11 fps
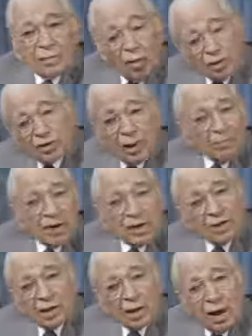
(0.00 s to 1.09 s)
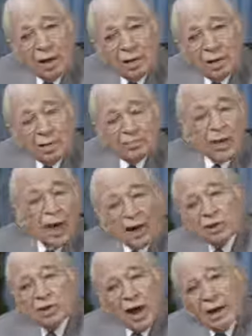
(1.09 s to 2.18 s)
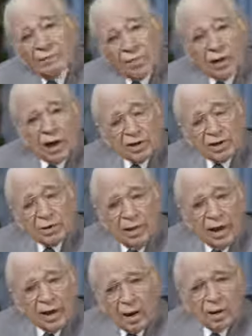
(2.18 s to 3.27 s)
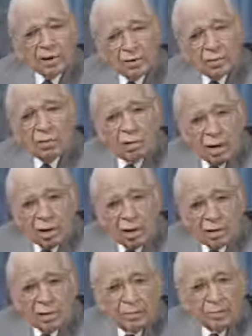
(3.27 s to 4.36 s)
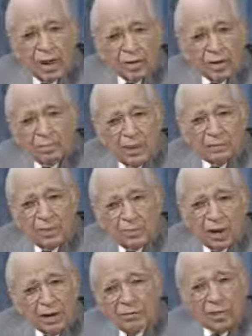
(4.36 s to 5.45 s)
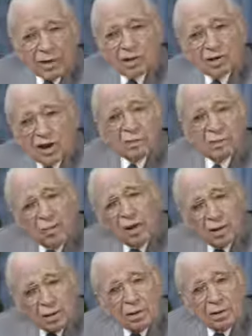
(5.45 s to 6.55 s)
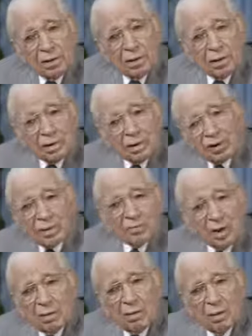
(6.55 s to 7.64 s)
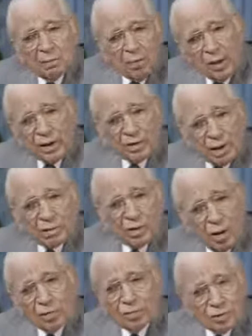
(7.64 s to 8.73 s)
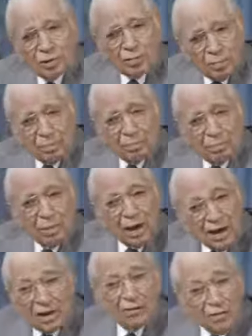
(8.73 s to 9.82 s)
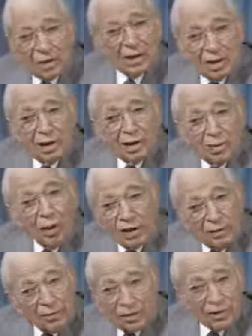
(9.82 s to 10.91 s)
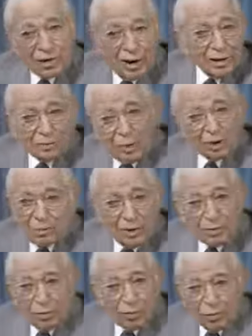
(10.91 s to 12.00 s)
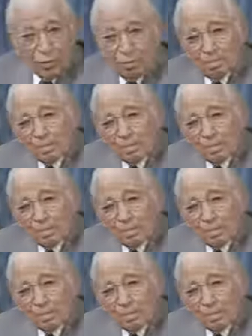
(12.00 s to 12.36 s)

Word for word: or something of the kind. As an advertising man, I soon learned that people believe what they see in print. There's something about print that causes you to believe that whatever it says must be true.